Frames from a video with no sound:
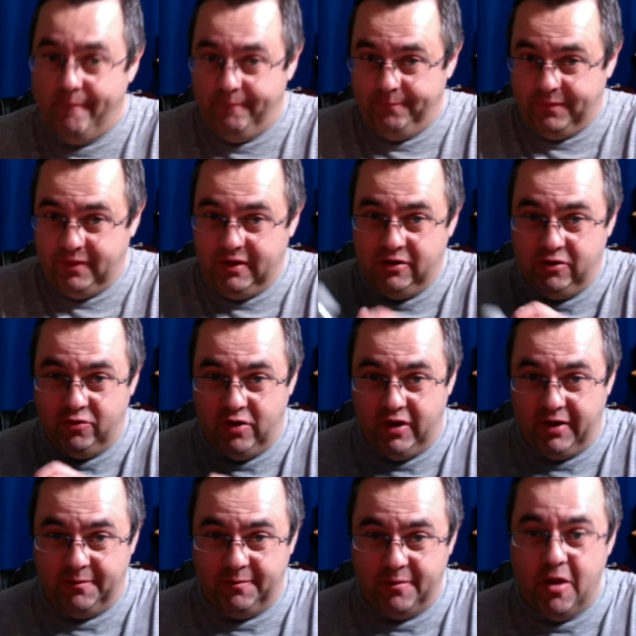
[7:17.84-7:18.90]
Need a drink.
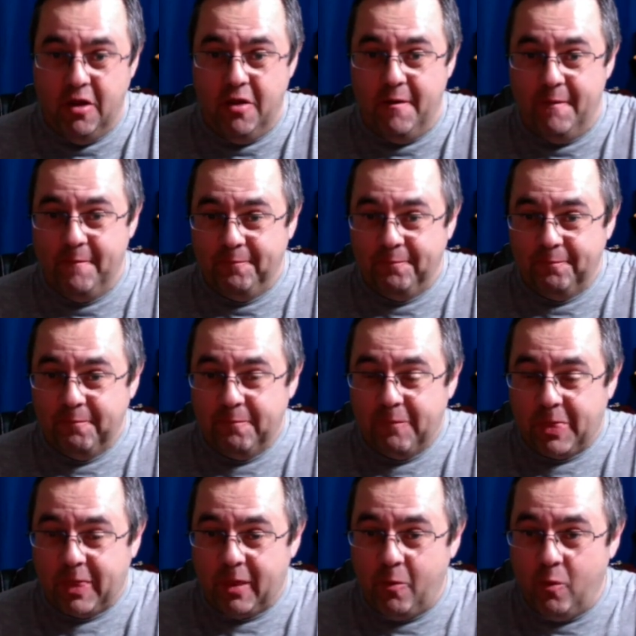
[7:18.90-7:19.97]

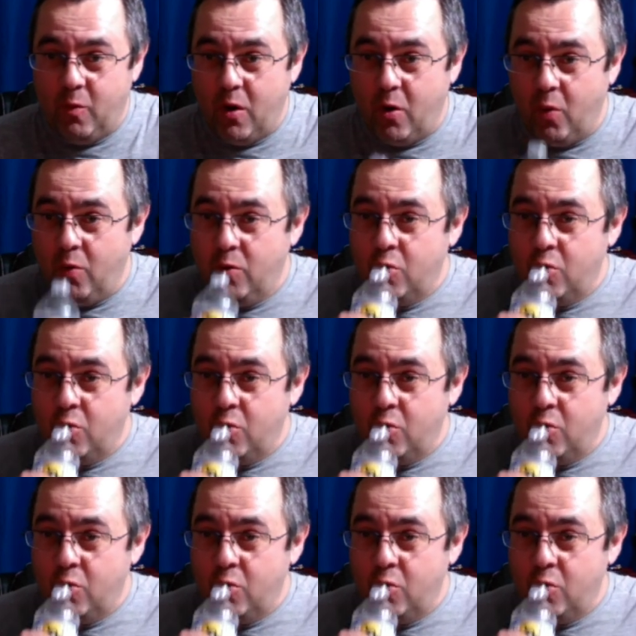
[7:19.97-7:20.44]
Whoa.